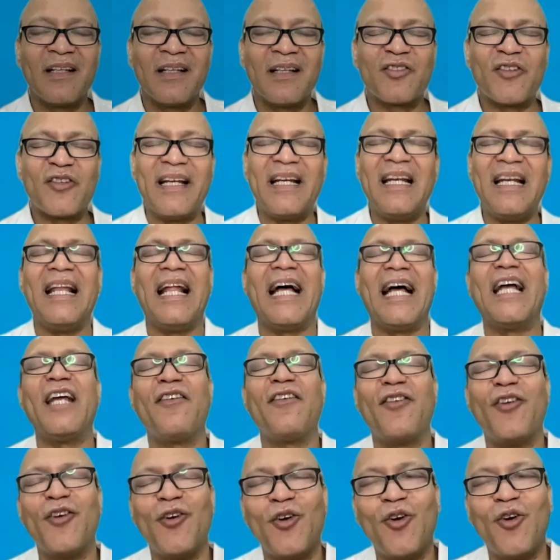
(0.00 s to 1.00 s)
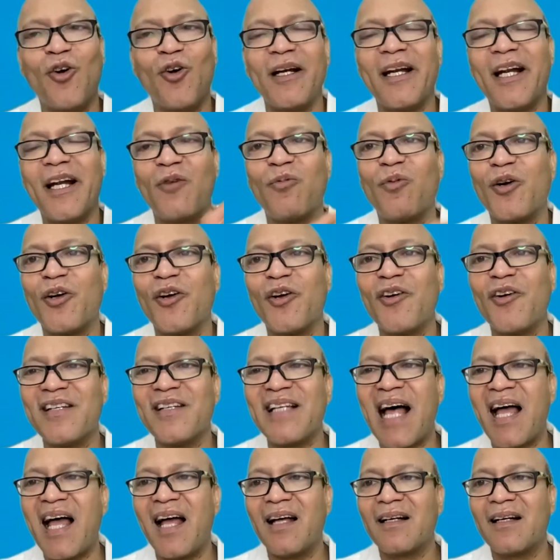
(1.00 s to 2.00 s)
So in life, you don't get what you
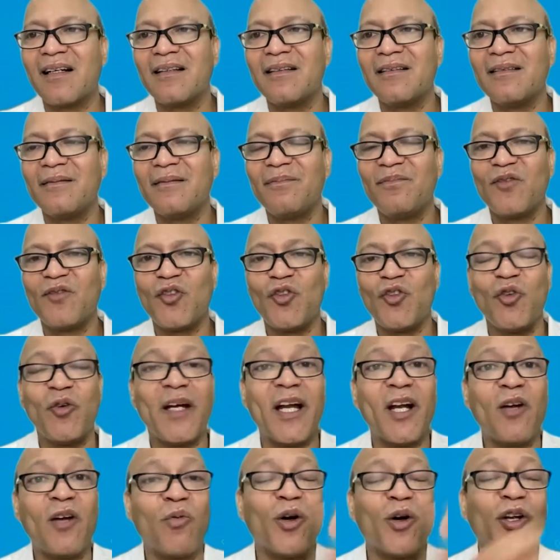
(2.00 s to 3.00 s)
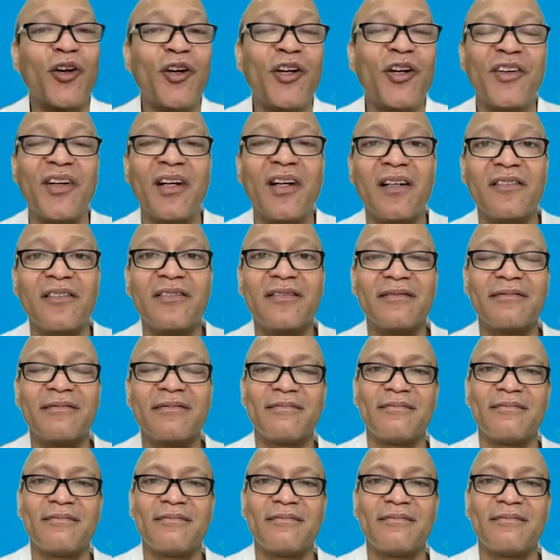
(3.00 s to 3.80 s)
desire, you get what you deserve.